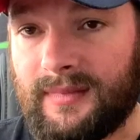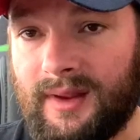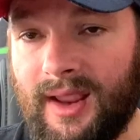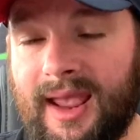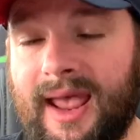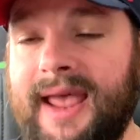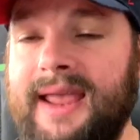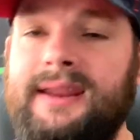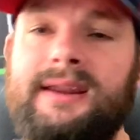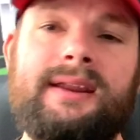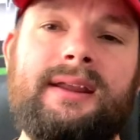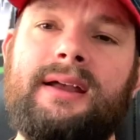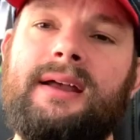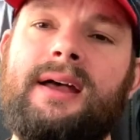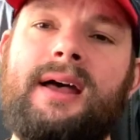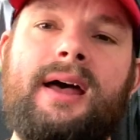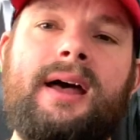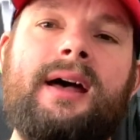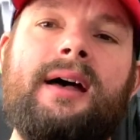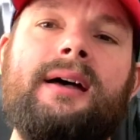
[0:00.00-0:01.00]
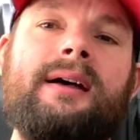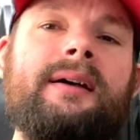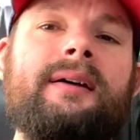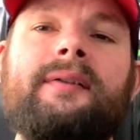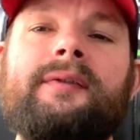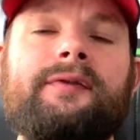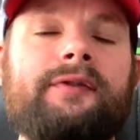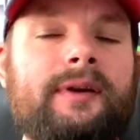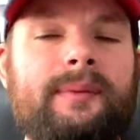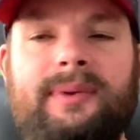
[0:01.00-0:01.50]

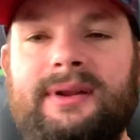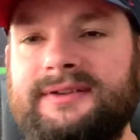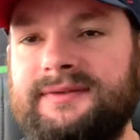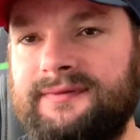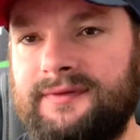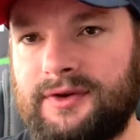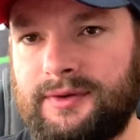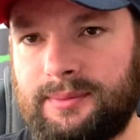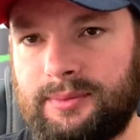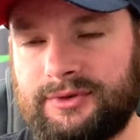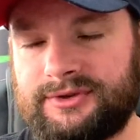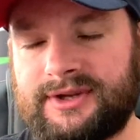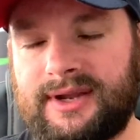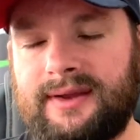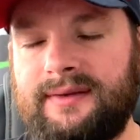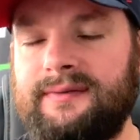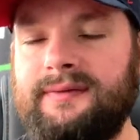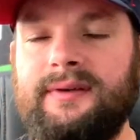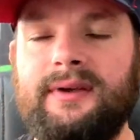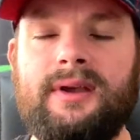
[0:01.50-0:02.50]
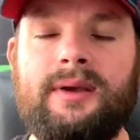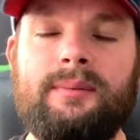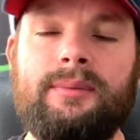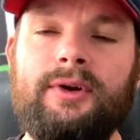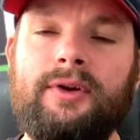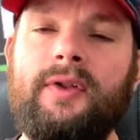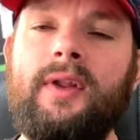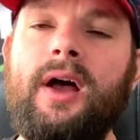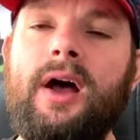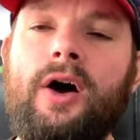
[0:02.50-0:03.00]
3+ invulnerable save. But
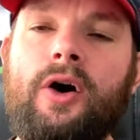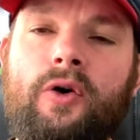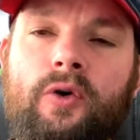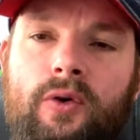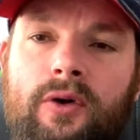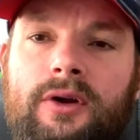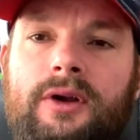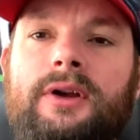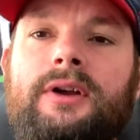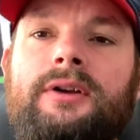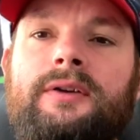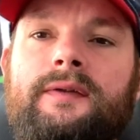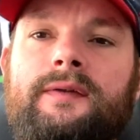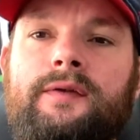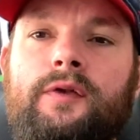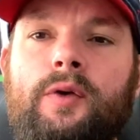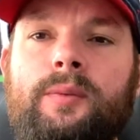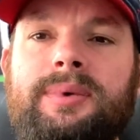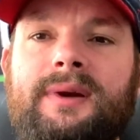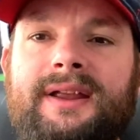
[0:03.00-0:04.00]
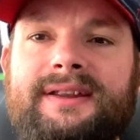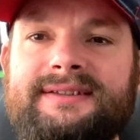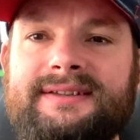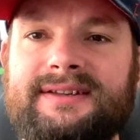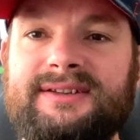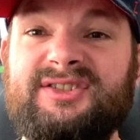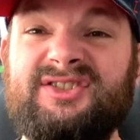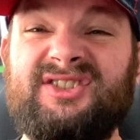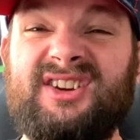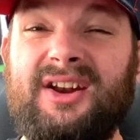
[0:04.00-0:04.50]
on the whole, 4+
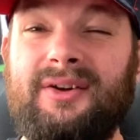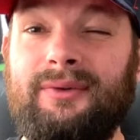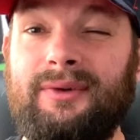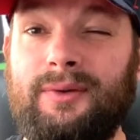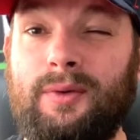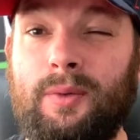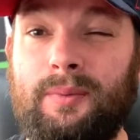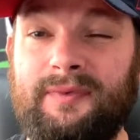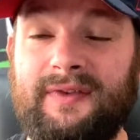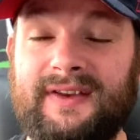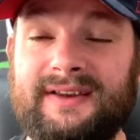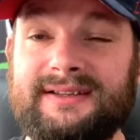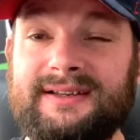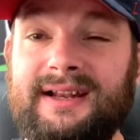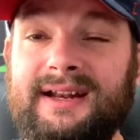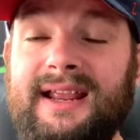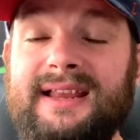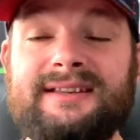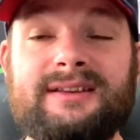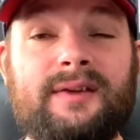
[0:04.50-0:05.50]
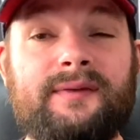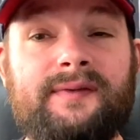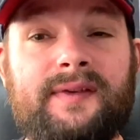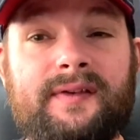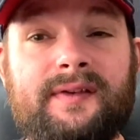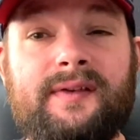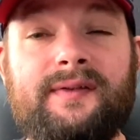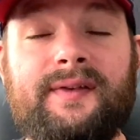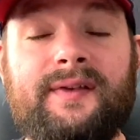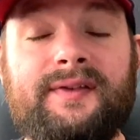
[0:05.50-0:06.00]
is generally what things are going to get. So
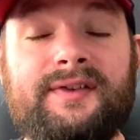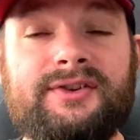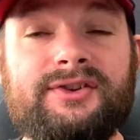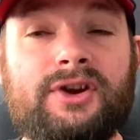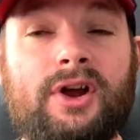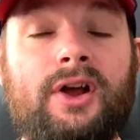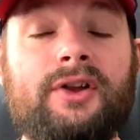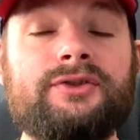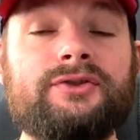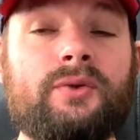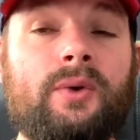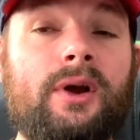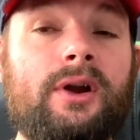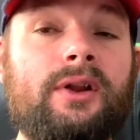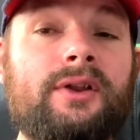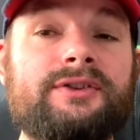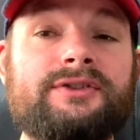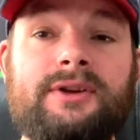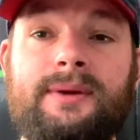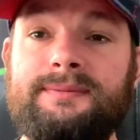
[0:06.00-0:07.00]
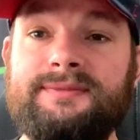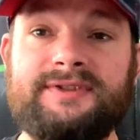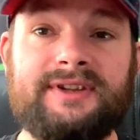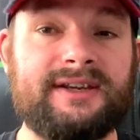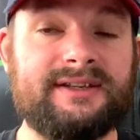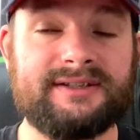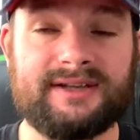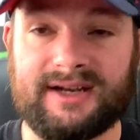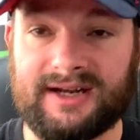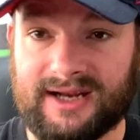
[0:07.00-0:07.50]
50-50 chance, quite a lot of times
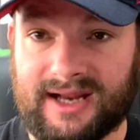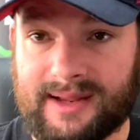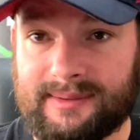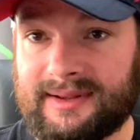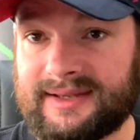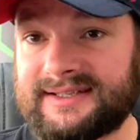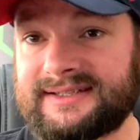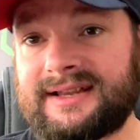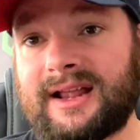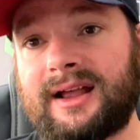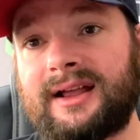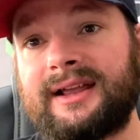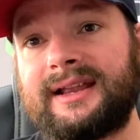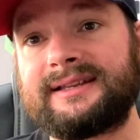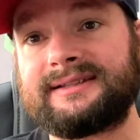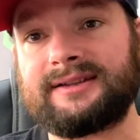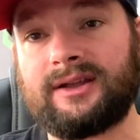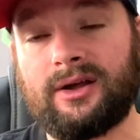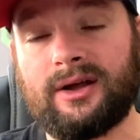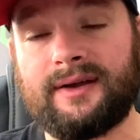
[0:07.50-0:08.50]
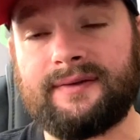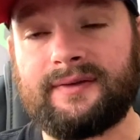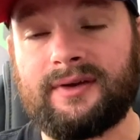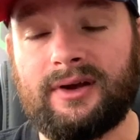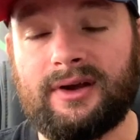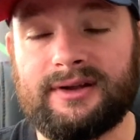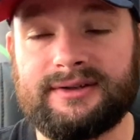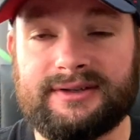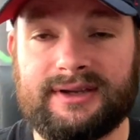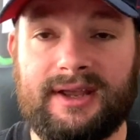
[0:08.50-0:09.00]
things are going to come unstuck against the Hive
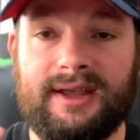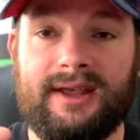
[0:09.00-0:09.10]
Guard.